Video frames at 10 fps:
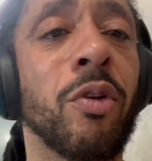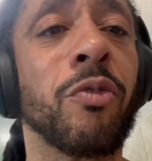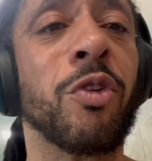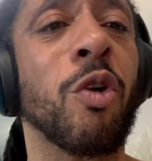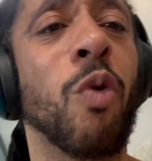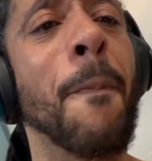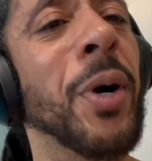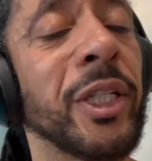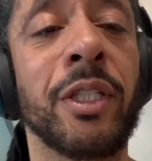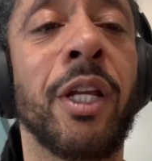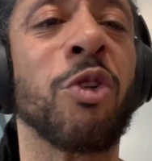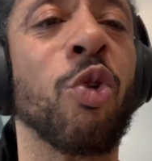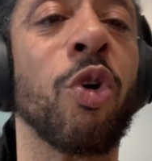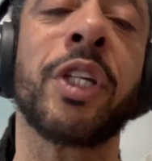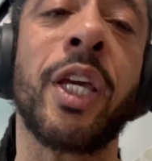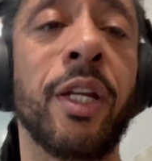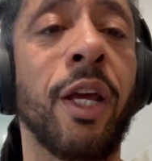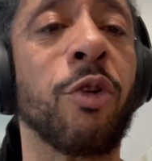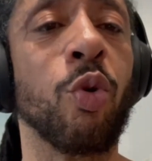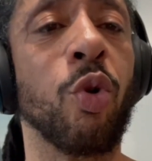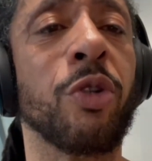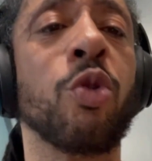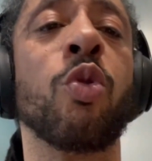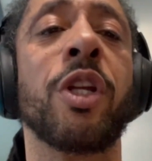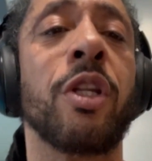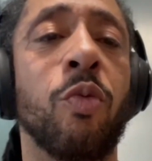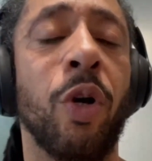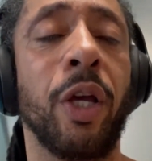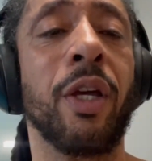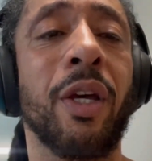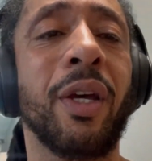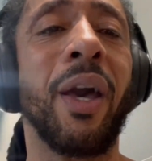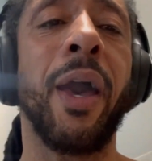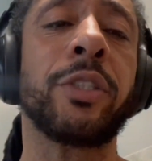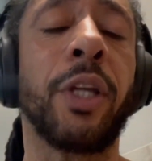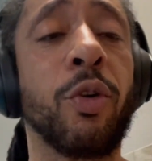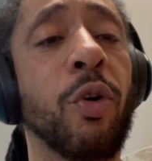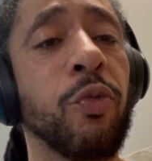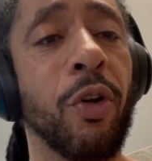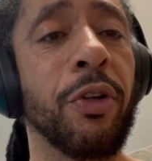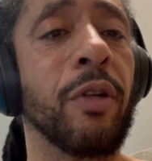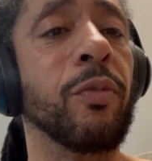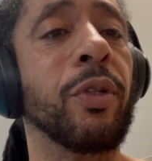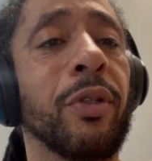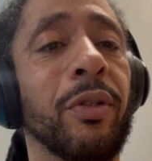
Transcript: You know what? Busting that door, kicking that door. Do it anyway. Ask that girl for a number.